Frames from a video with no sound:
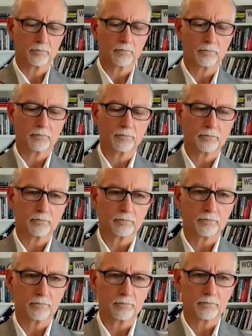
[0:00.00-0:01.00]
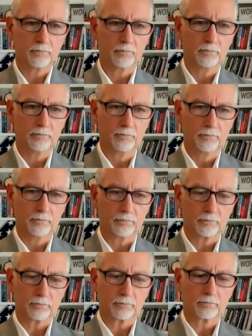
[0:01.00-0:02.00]

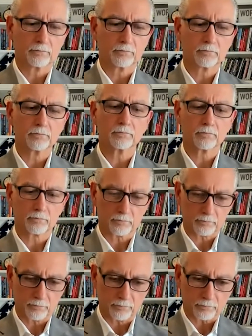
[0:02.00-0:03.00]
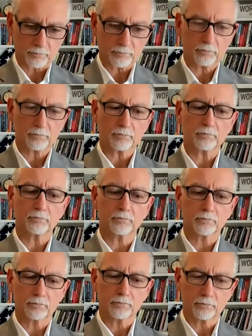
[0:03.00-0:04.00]

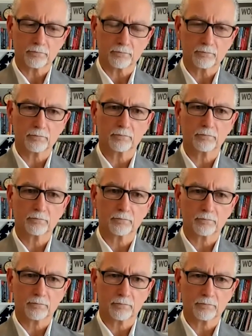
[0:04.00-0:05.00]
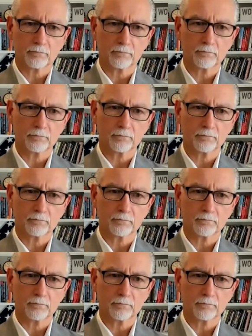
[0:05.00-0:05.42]
The person shown says nothing.